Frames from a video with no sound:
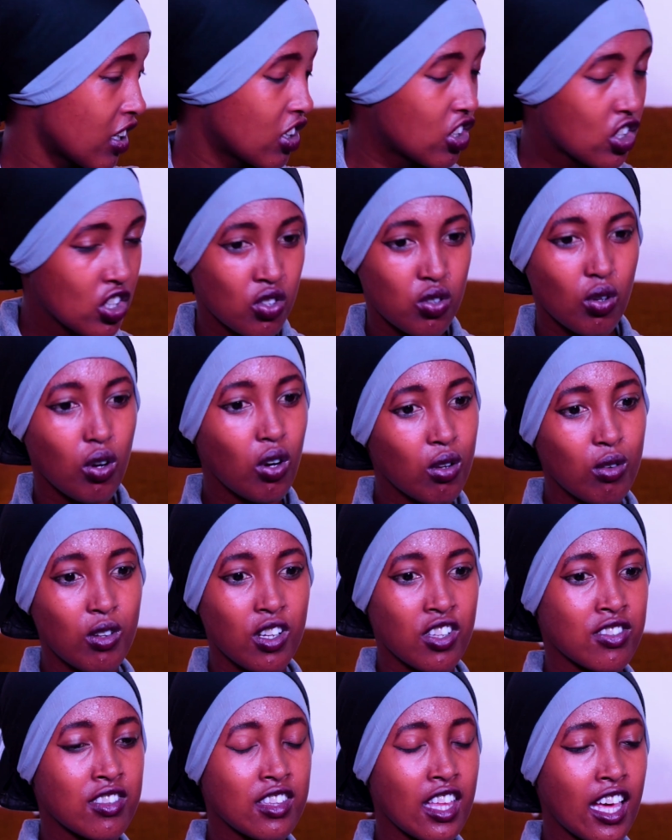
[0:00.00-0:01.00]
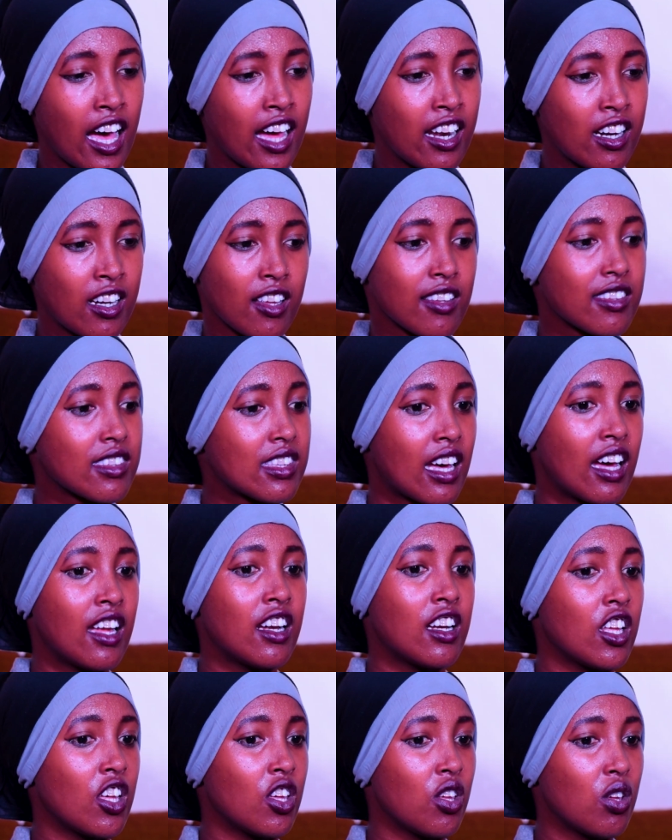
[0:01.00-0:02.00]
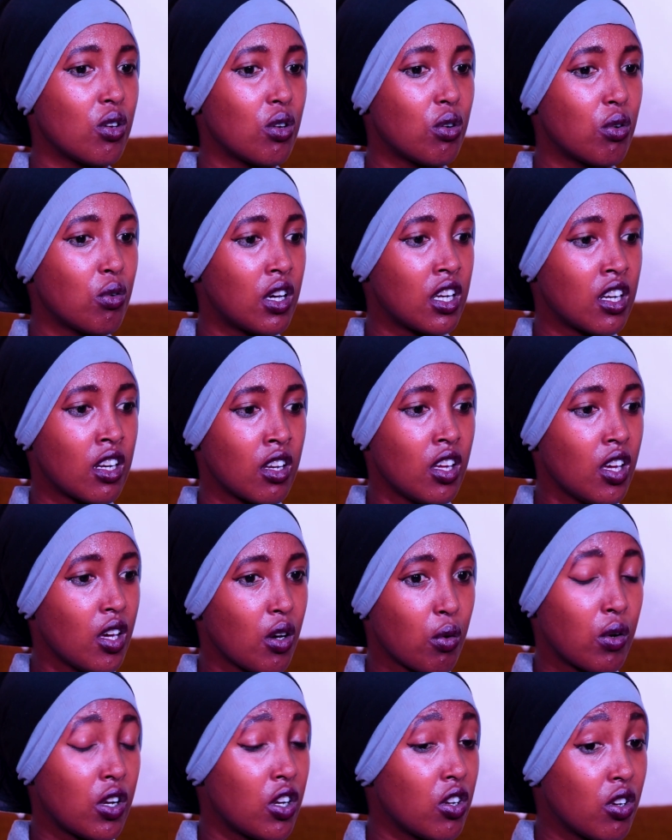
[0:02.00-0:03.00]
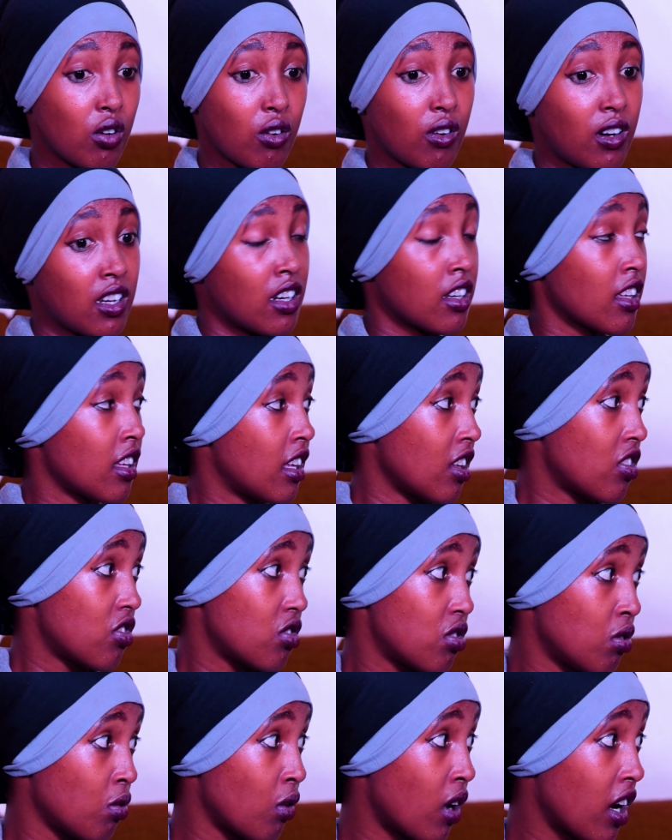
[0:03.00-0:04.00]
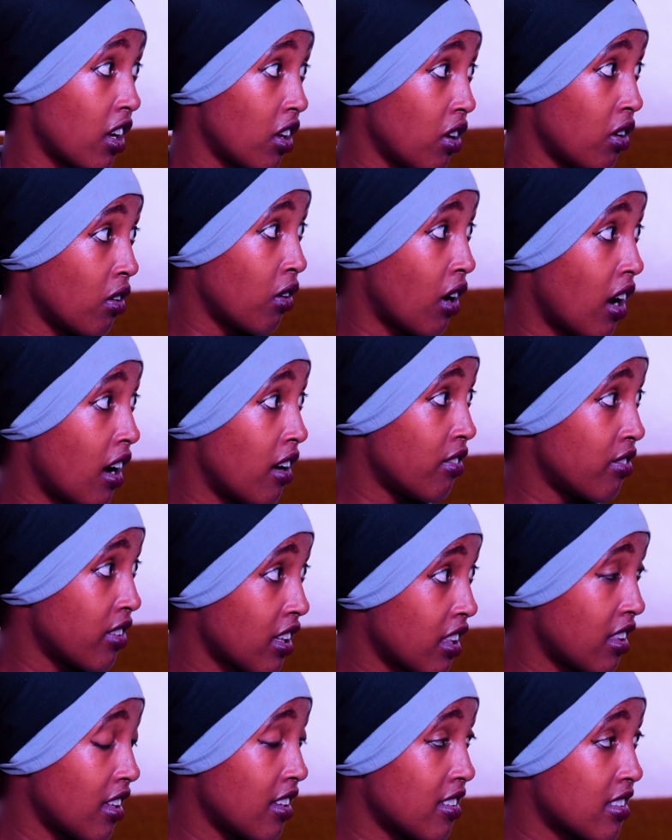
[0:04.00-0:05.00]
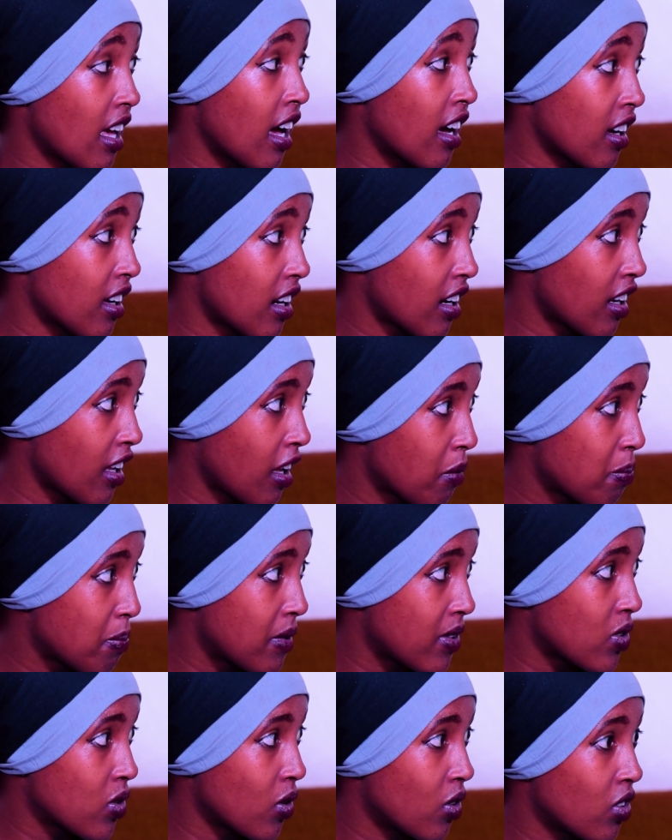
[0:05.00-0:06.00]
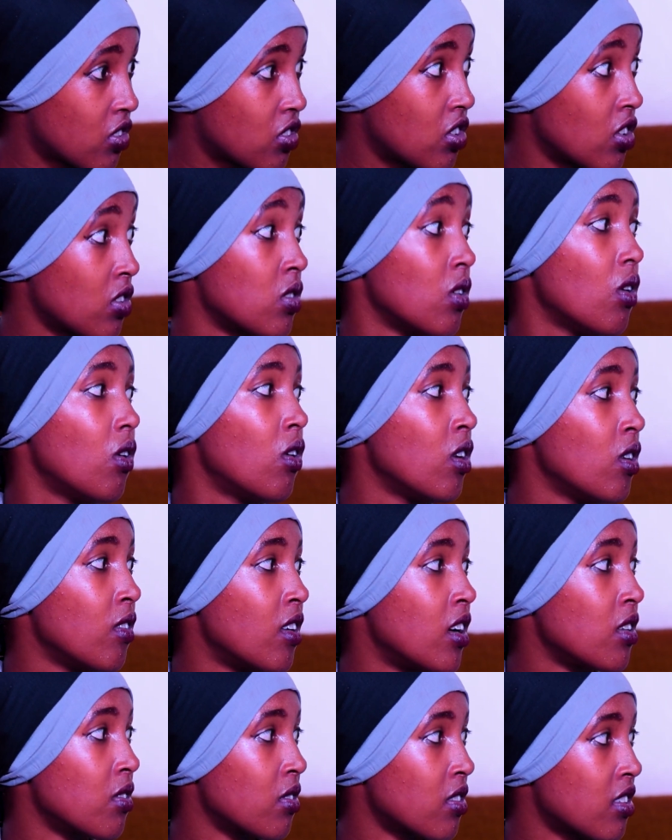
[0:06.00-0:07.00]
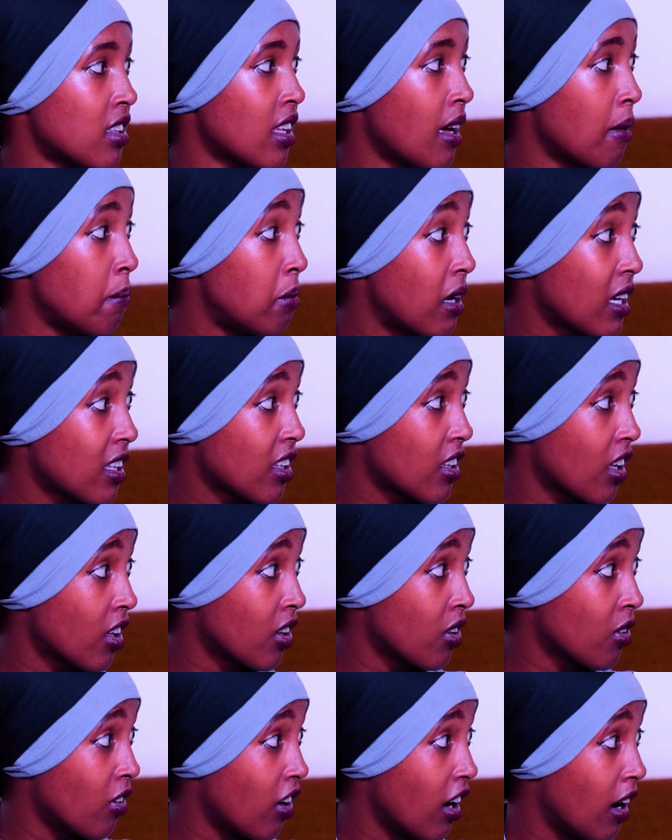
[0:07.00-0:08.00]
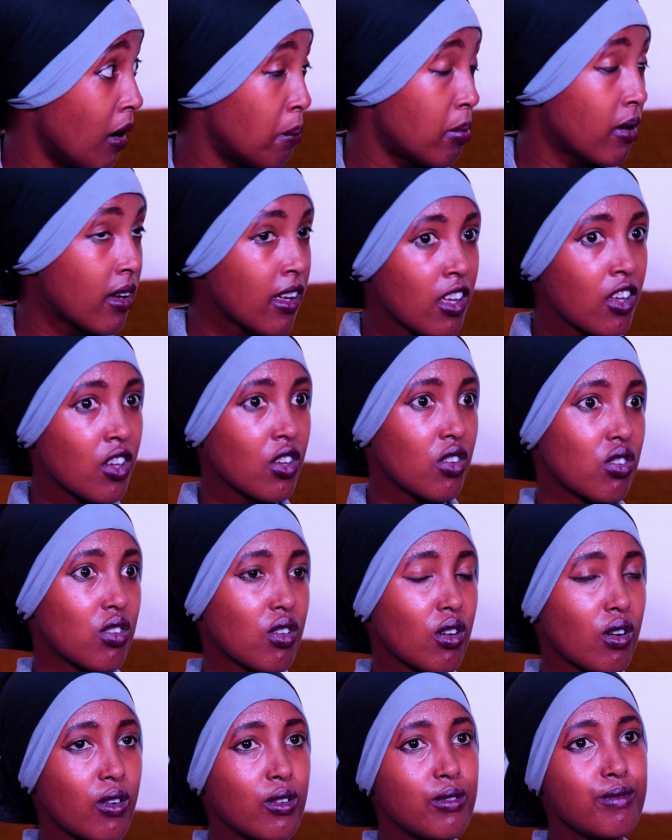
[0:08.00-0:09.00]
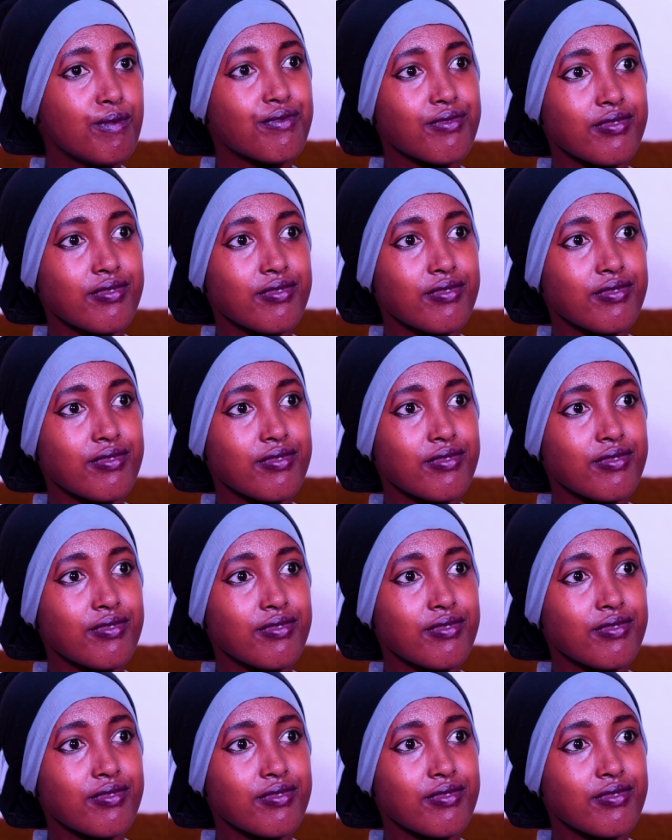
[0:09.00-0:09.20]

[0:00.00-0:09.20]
she's always there understanding you when no one gets you why you're having these angry episodes. She's the only one who's there backing you up. So